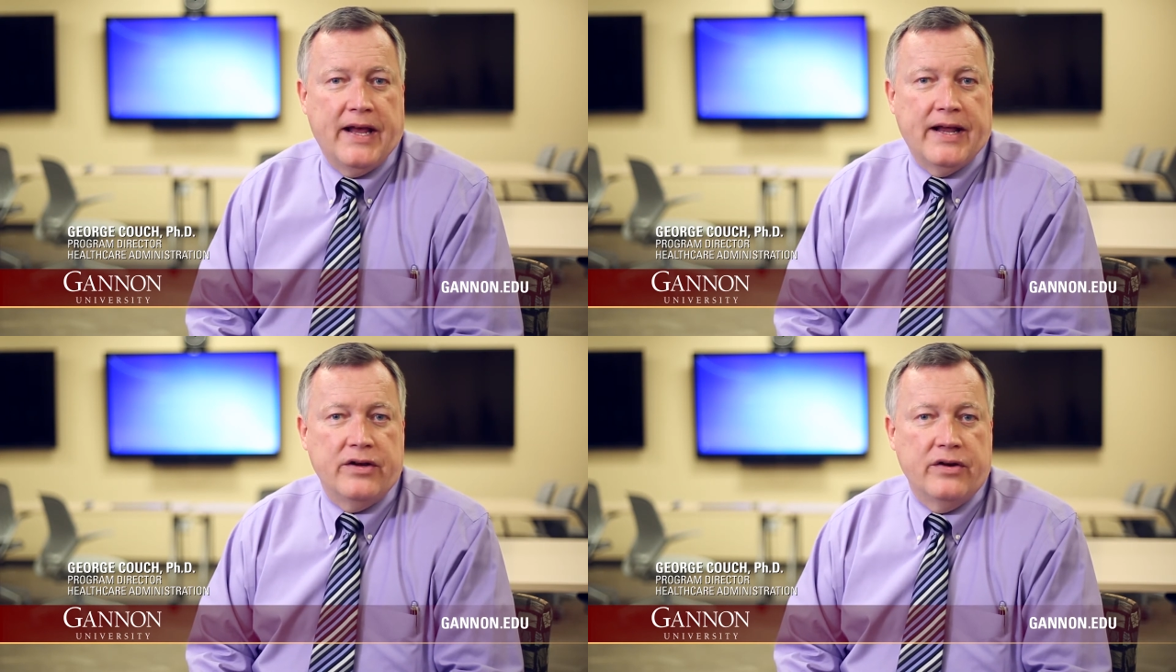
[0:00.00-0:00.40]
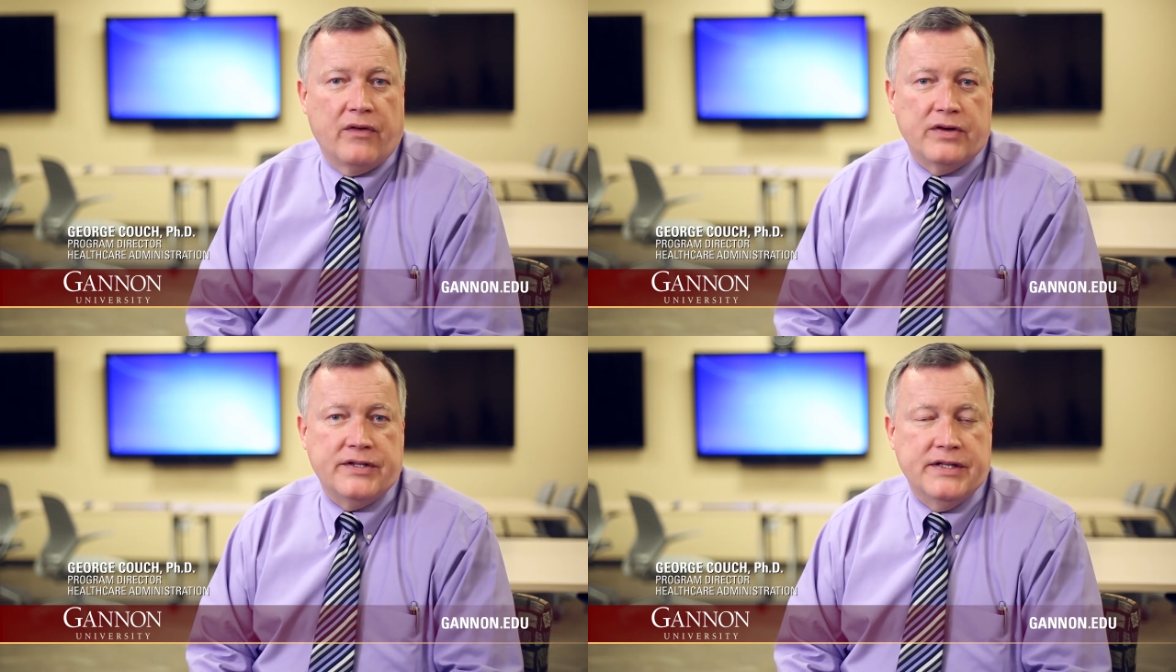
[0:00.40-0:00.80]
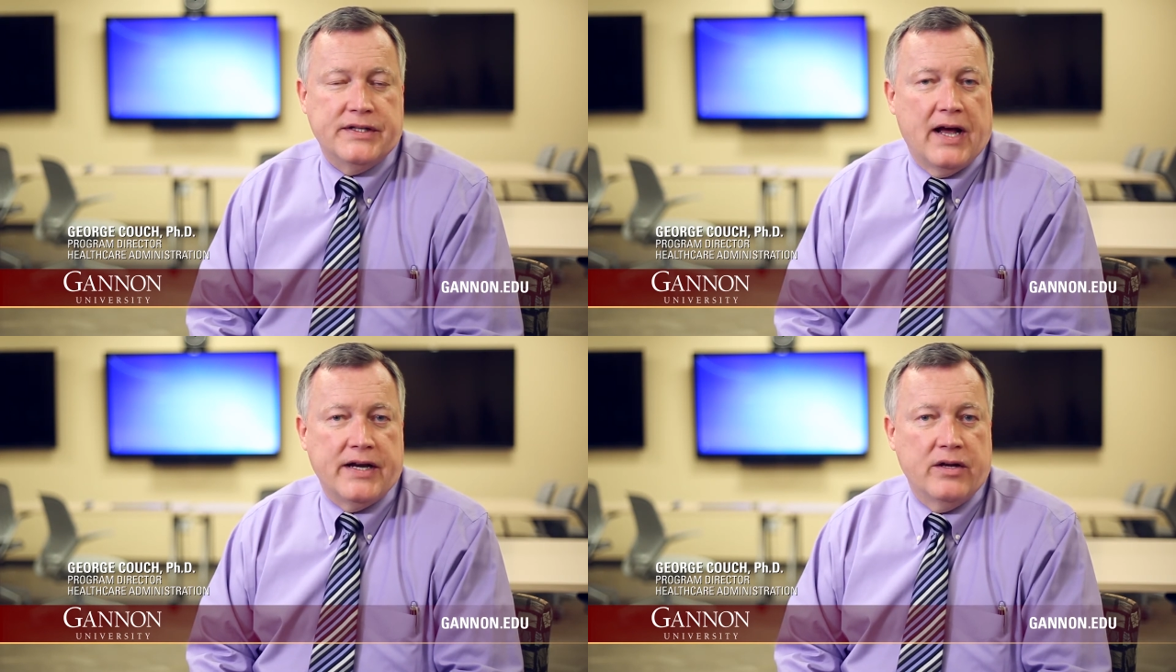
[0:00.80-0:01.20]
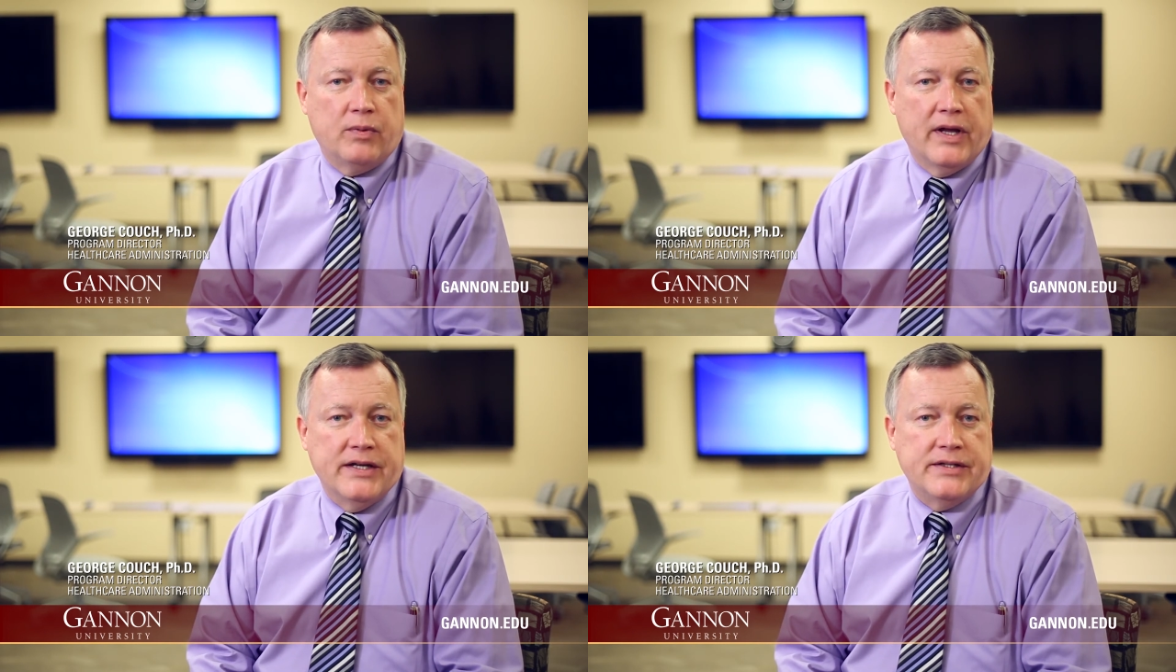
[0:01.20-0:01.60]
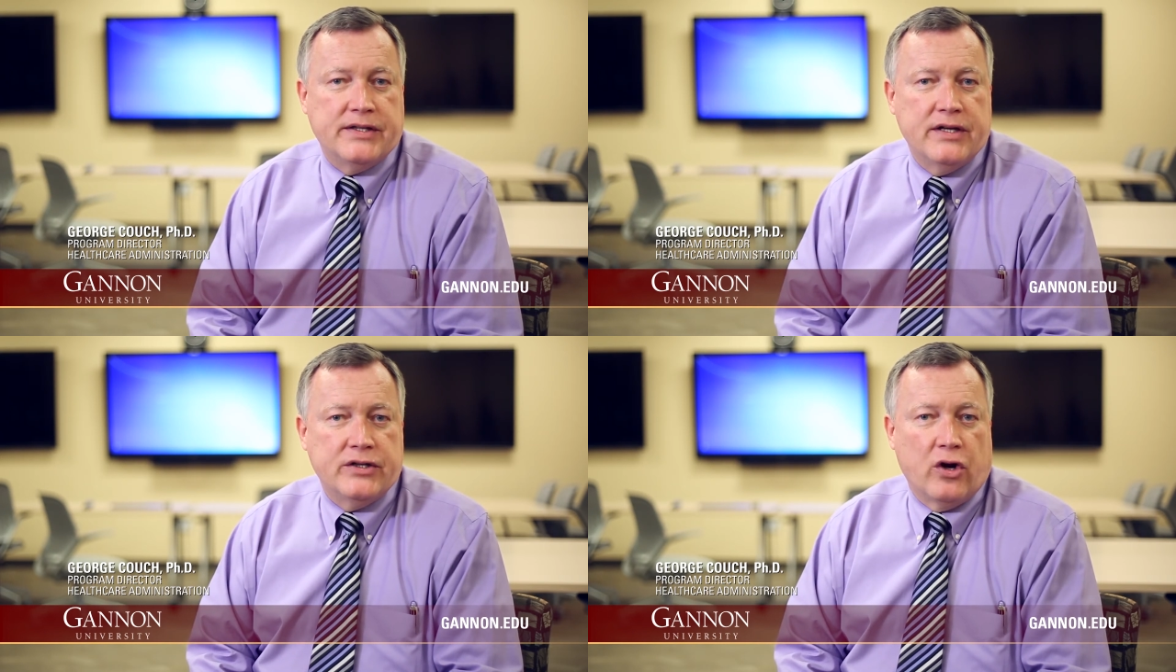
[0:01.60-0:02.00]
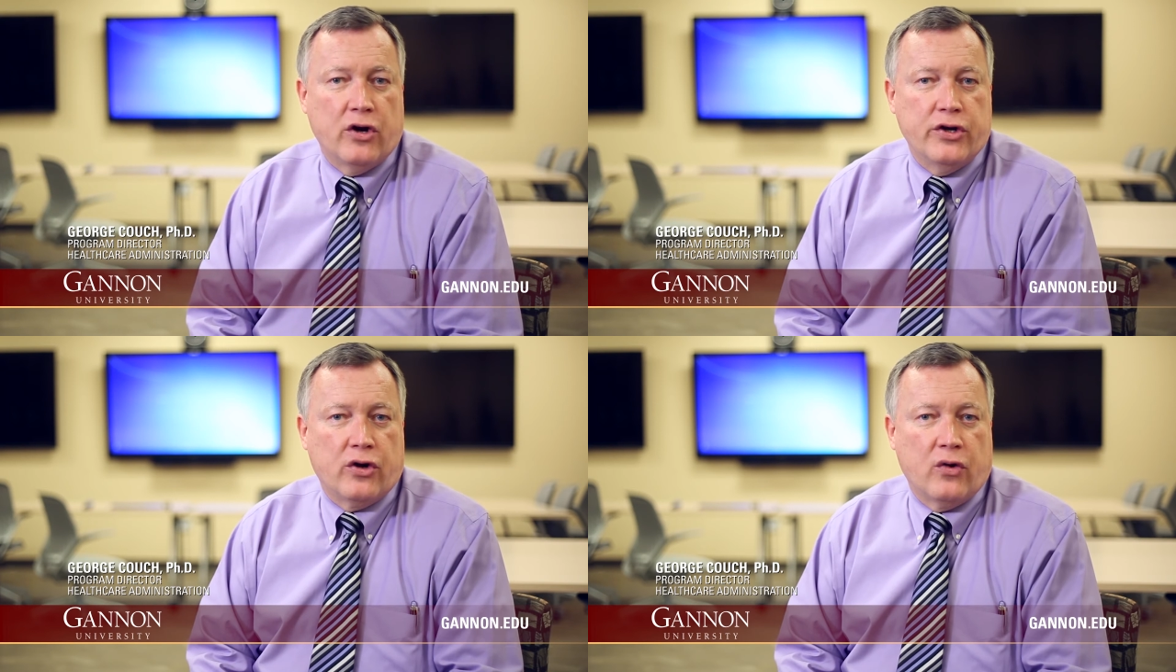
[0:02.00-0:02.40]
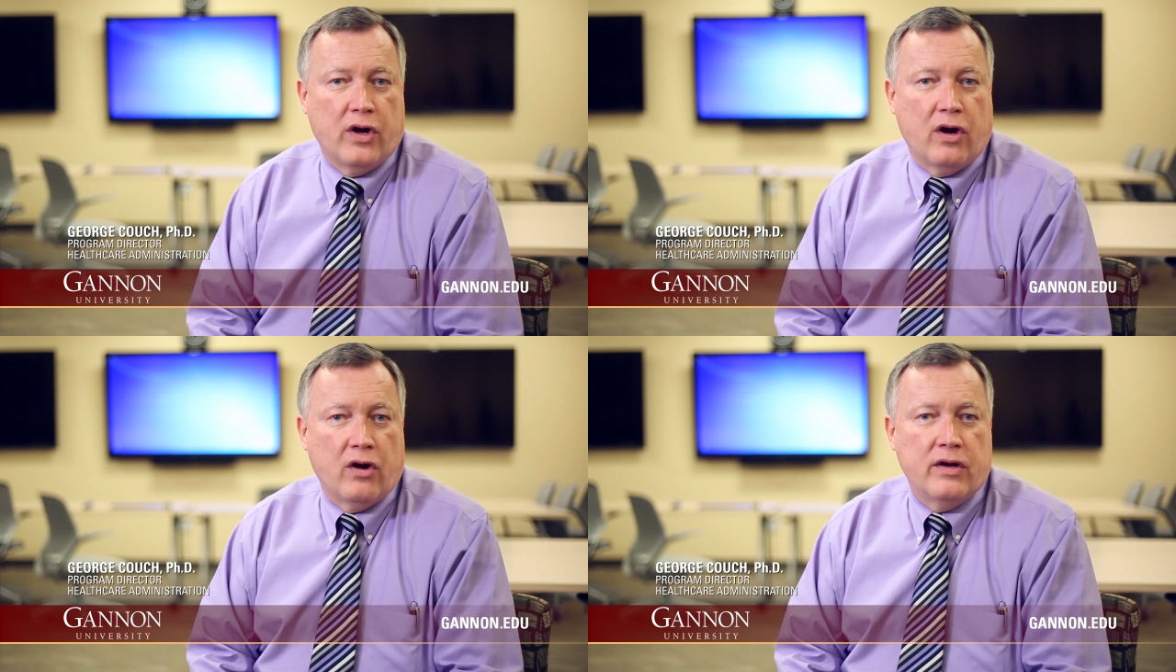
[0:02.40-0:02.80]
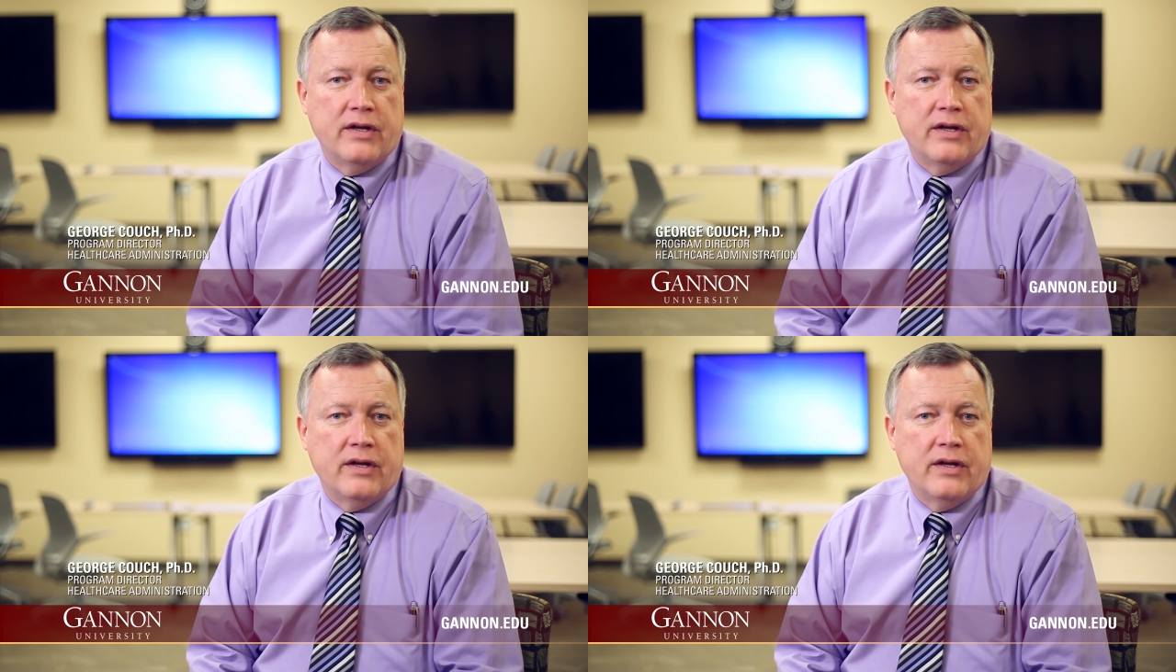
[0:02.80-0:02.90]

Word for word: Gannon University is the ideal place to earn your career